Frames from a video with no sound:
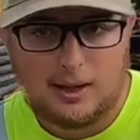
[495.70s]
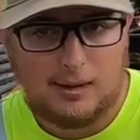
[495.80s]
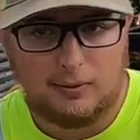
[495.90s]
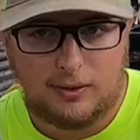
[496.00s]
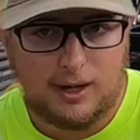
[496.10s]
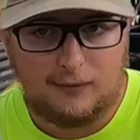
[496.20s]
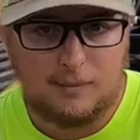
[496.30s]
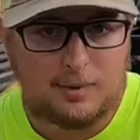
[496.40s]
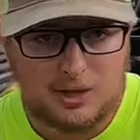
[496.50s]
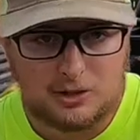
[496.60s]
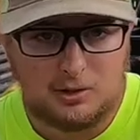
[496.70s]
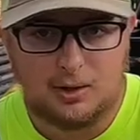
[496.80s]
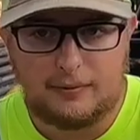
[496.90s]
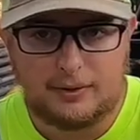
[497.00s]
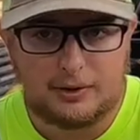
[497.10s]
kind of a thing. If I'm catching a
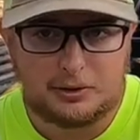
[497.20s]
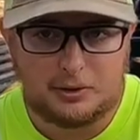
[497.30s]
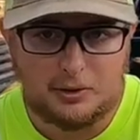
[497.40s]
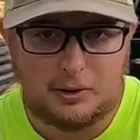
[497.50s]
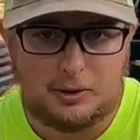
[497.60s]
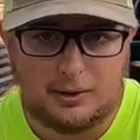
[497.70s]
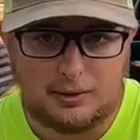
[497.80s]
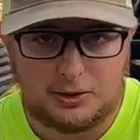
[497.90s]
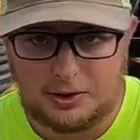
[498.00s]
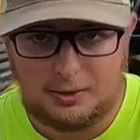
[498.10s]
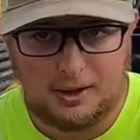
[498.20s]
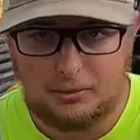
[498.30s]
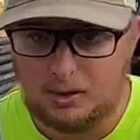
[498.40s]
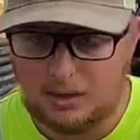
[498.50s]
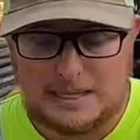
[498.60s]
lot of fish on just the
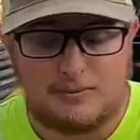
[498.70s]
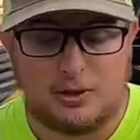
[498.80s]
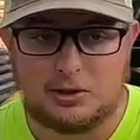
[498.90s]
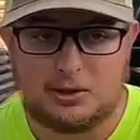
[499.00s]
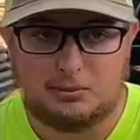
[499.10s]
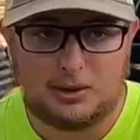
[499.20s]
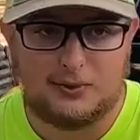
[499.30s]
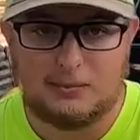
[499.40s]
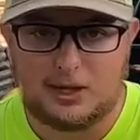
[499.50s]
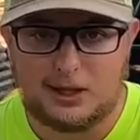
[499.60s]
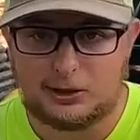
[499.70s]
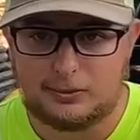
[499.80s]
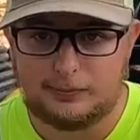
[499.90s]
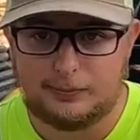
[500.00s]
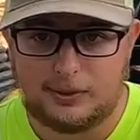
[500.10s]
regular one, I'll keep fishing it. But if I'm
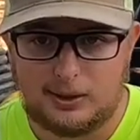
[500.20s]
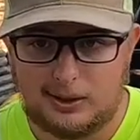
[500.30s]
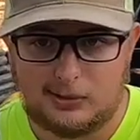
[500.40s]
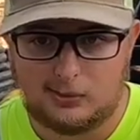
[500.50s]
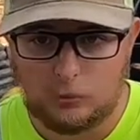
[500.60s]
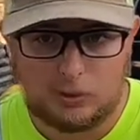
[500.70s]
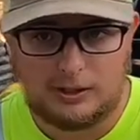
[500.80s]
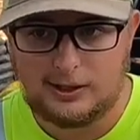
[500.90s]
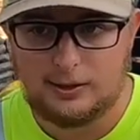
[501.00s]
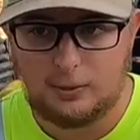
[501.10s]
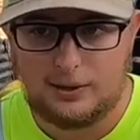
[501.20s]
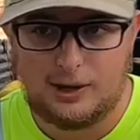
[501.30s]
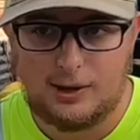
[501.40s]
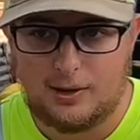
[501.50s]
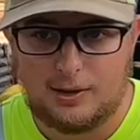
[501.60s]
catching them one here, one
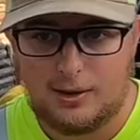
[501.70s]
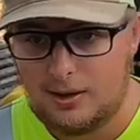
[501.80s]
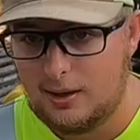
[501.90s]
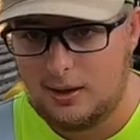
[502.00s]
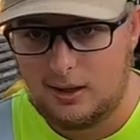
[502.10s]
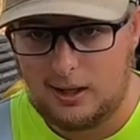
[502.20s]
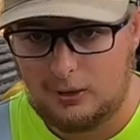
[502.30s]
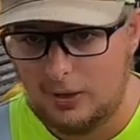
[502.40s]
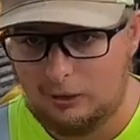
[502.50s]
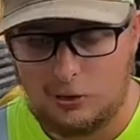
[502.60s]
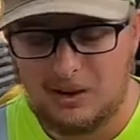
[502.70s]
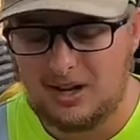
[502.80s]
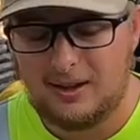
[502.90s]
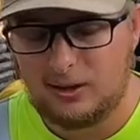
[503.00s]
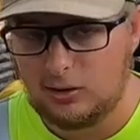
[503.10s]
there, and they're not really
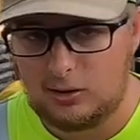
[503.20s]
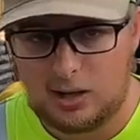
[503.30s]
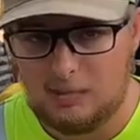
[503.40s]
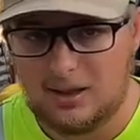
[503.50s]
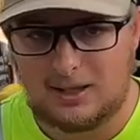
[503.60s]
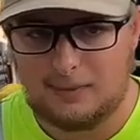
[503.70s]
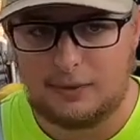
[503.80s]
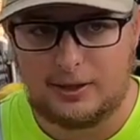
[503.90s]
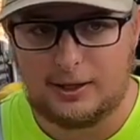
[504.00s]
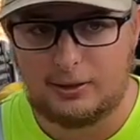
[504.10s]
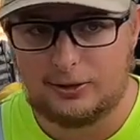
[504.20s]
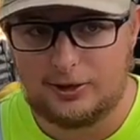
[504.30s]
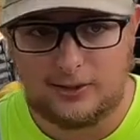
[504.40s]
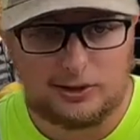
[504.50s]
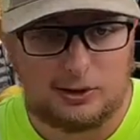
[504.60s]
biting it that good, I might dip the
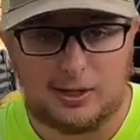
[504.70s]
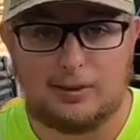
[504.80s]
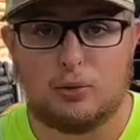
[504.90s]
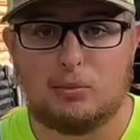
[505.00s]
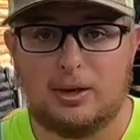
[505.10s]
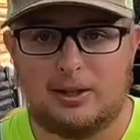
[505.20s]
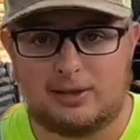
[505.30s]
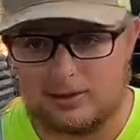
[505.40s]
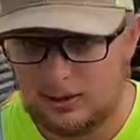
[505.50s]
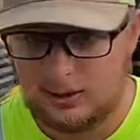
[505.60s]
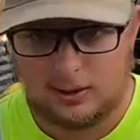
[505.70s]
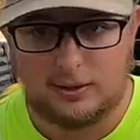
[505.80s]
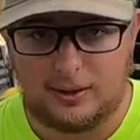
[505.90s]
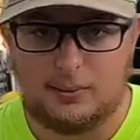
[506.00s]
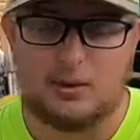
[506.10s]
tails. If I start getting more bites,
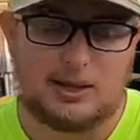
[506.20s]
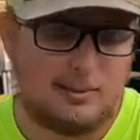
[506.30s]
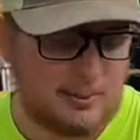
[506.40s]
then I'm going to